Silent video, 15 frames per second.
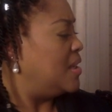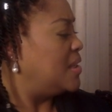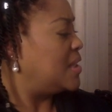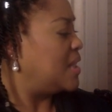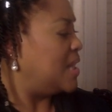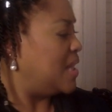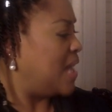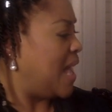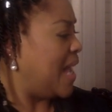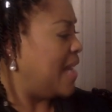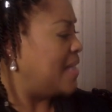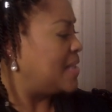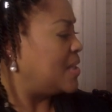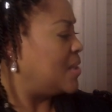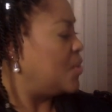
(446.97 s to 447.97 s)

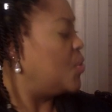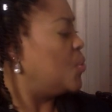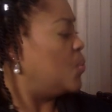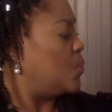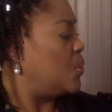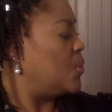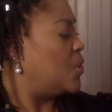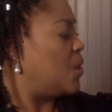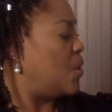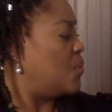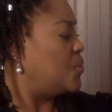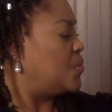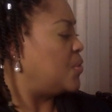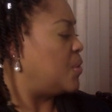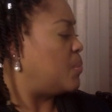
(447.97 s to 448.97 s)
"Tonight you will
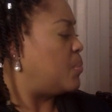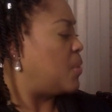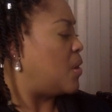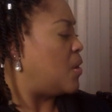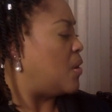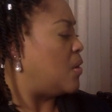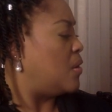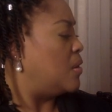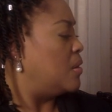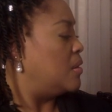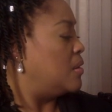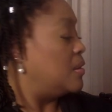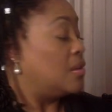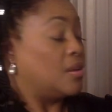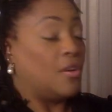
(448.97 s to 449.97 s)
go to the ball."
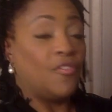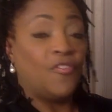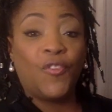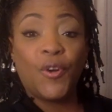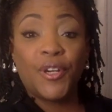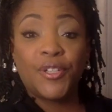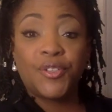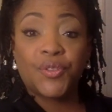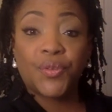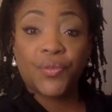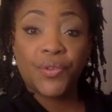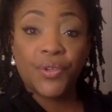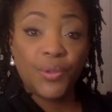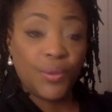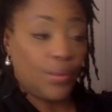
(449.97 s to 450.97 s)
"For
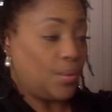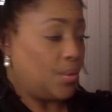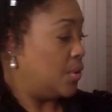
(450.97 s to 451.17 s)
true?"